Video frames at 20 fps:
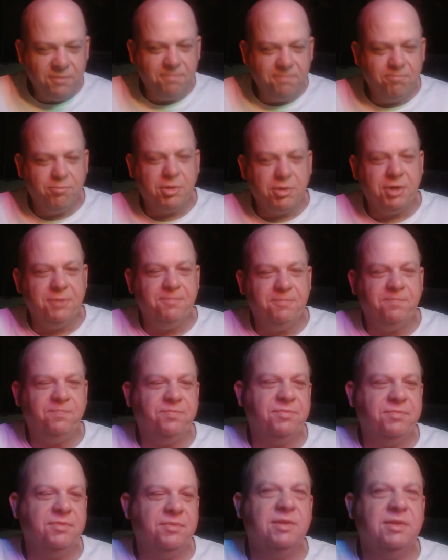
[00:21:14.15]
But
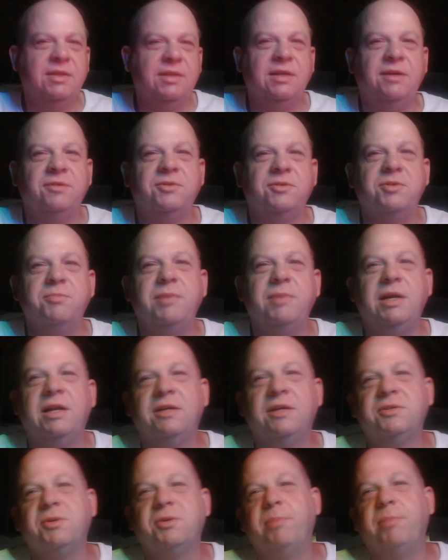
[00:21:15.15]
then to me
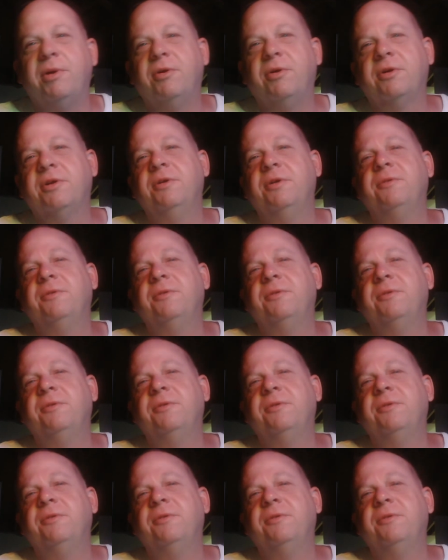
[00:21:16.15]
that's a perk.